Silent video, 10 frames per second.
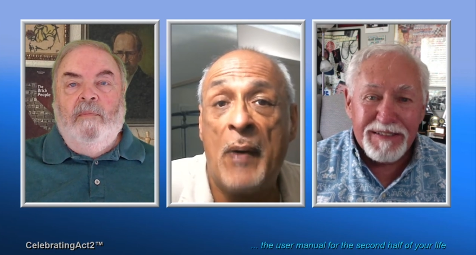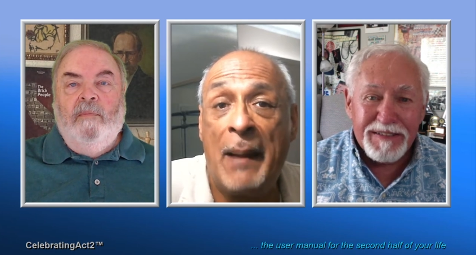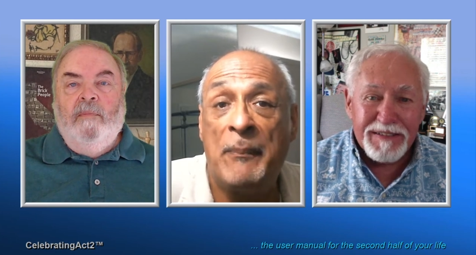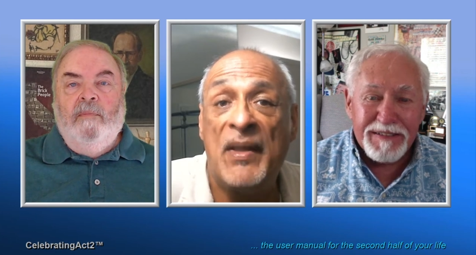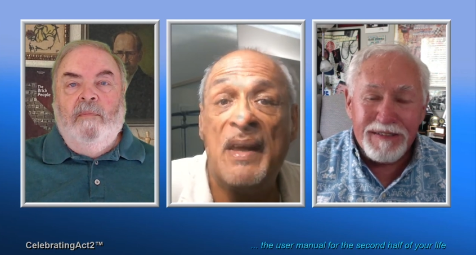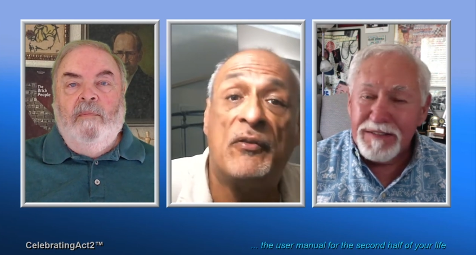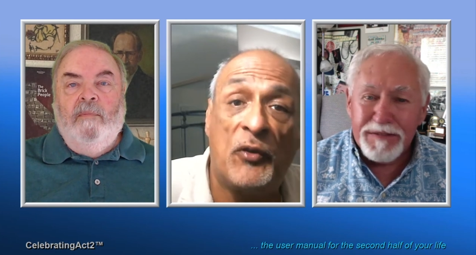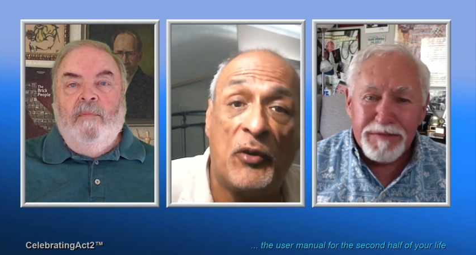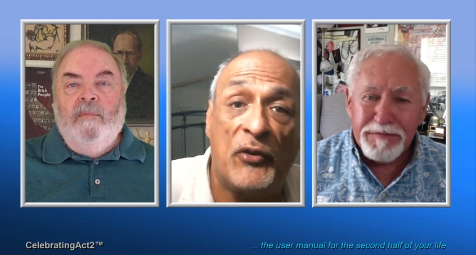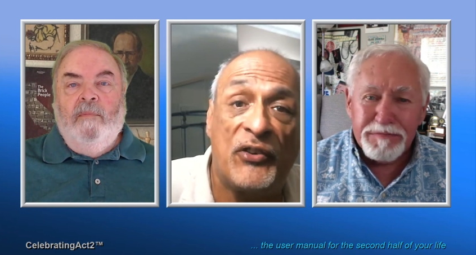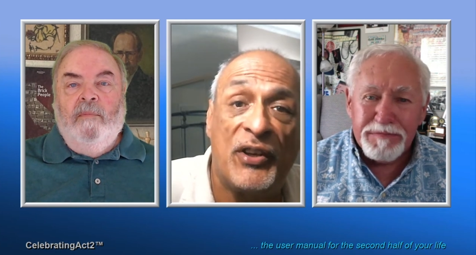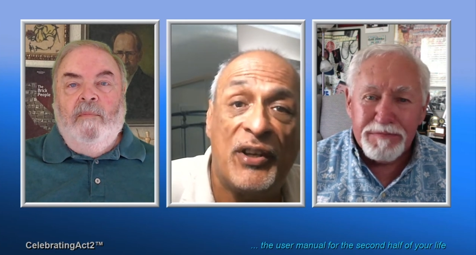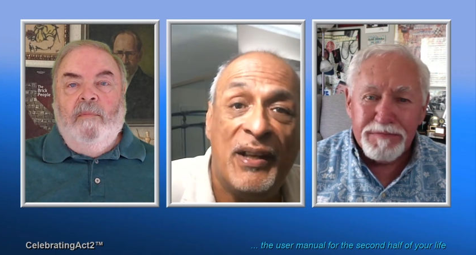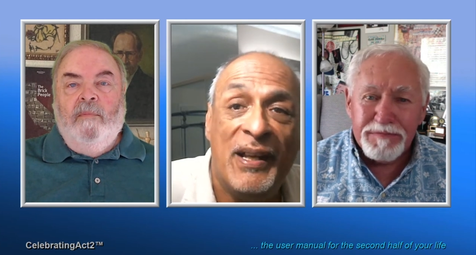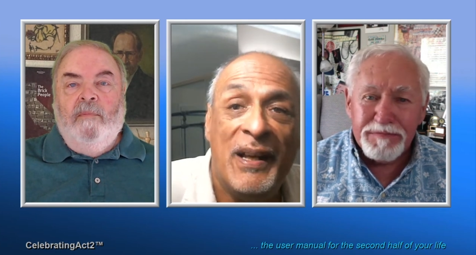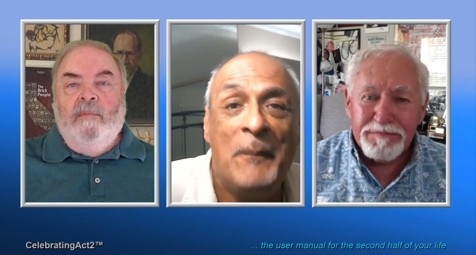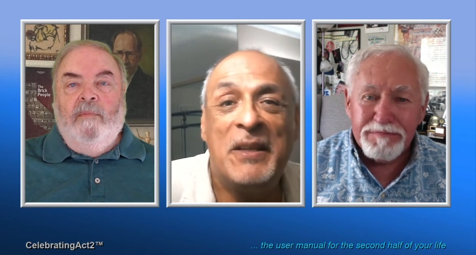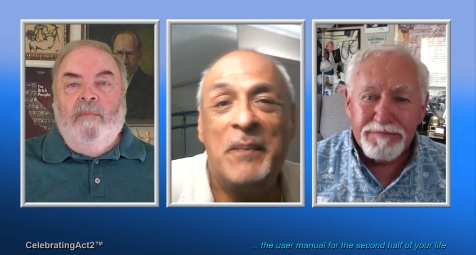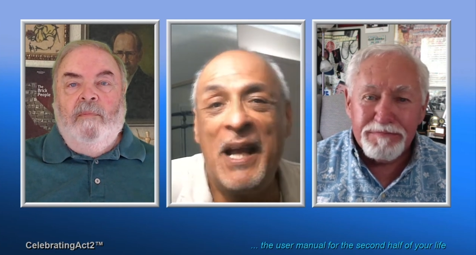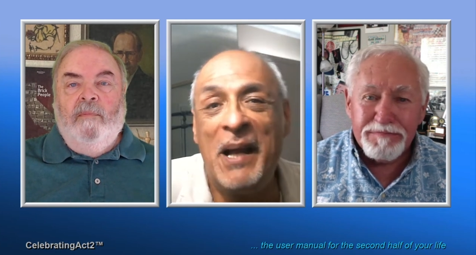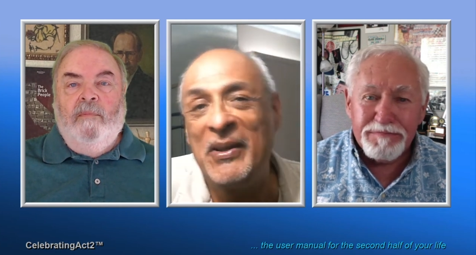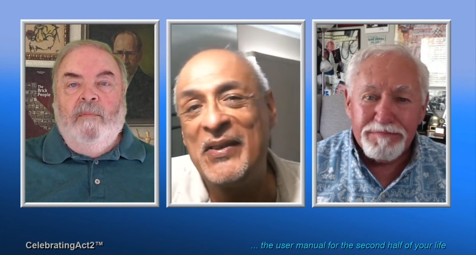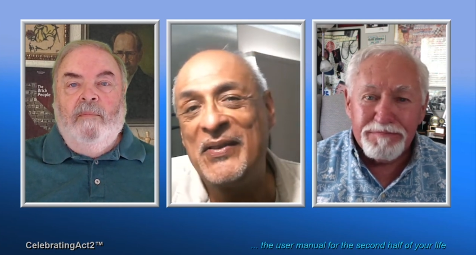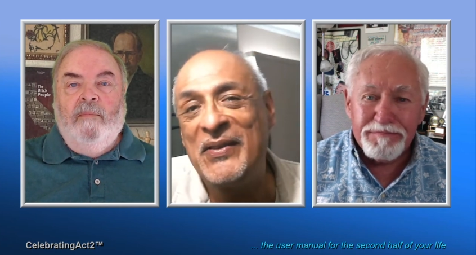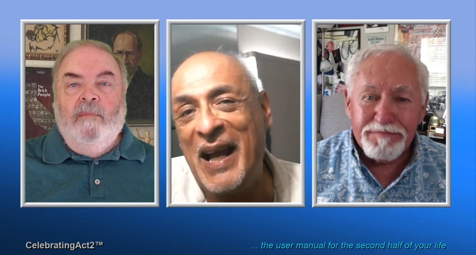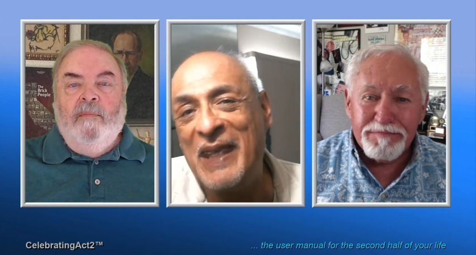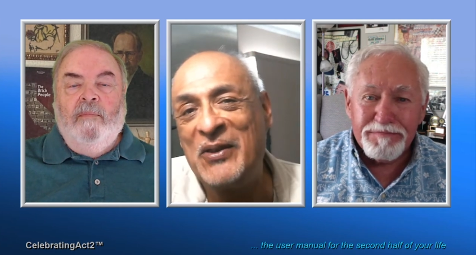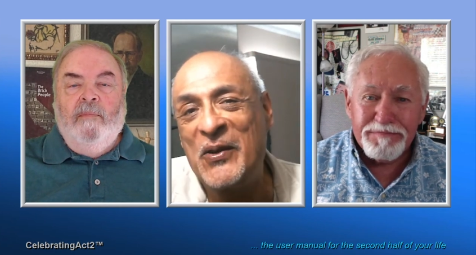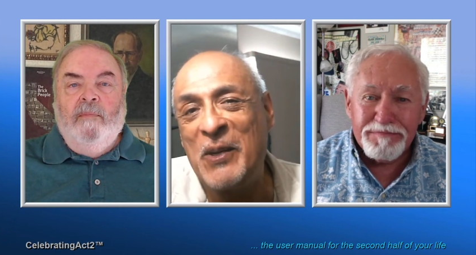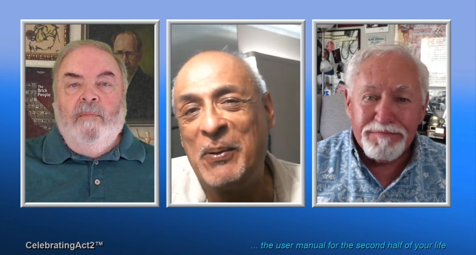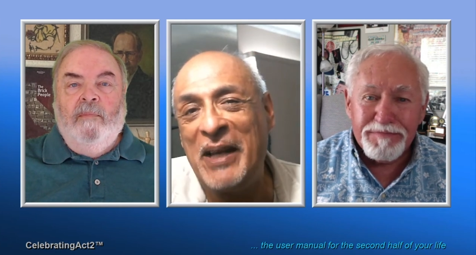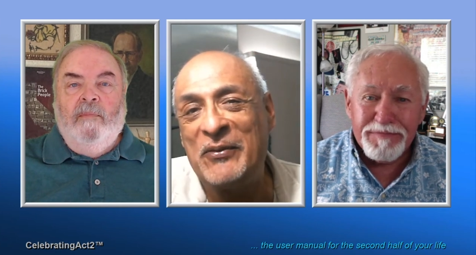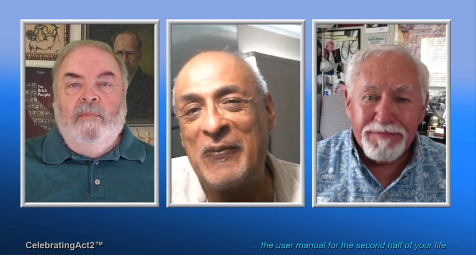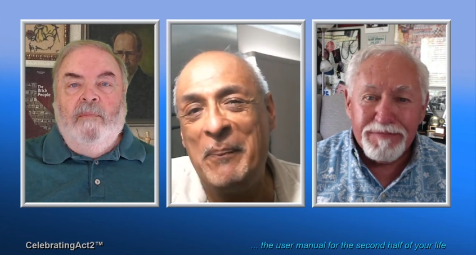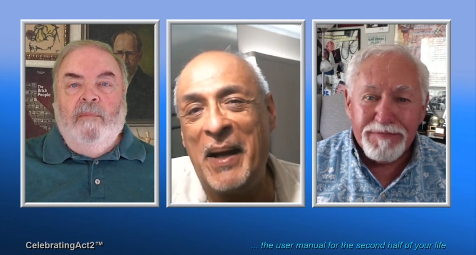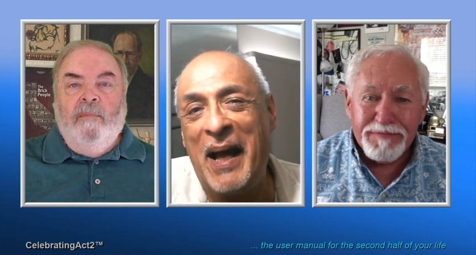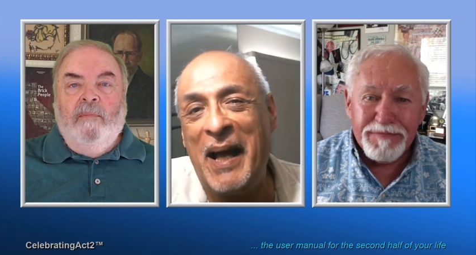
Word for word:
Speaker 1: The Rap, they took first. But to be able to say I took third place right